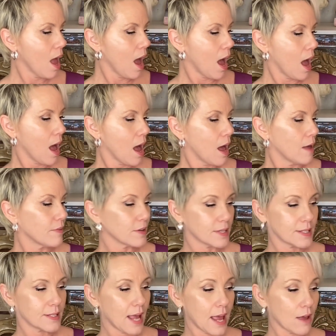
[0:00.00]
The
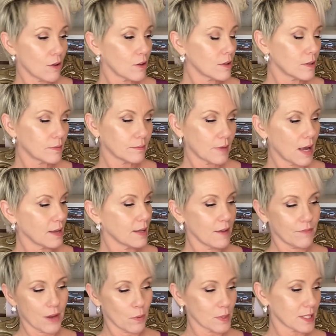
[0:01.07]
sale,
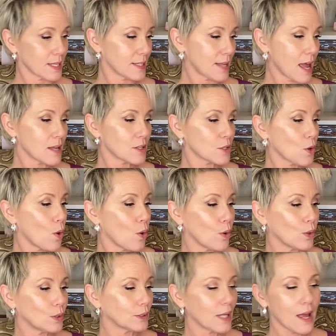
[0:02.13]
if there was a set
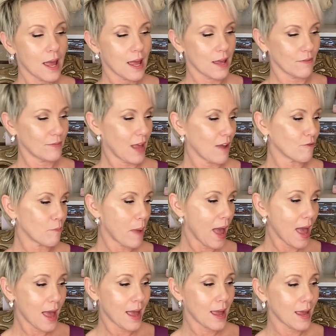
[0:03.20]
sold, if they've
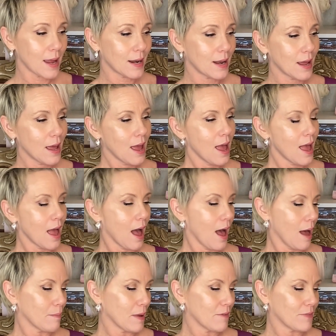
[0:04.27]
paid,
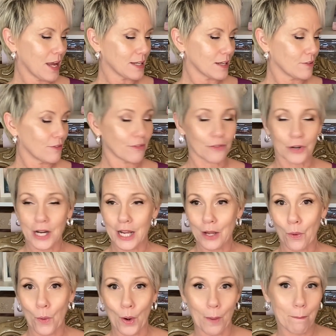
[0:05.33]
if they did free
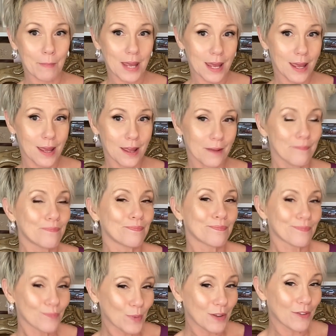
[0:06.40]
or me.
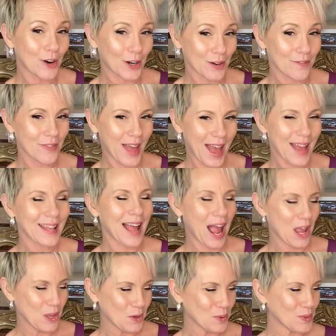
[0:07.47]
We've heard of that. I
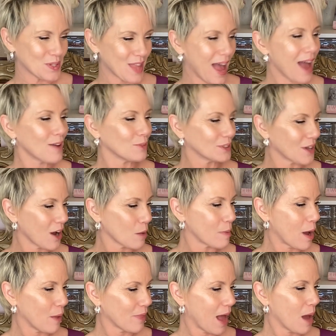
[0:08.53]
use that. We'll talk
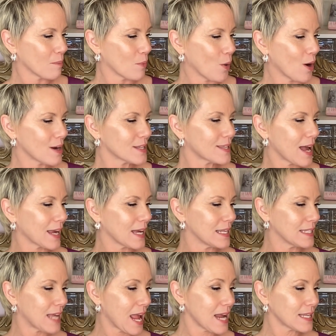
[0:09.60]
about that more.
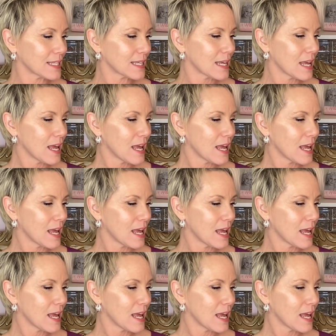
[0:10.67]
Second date,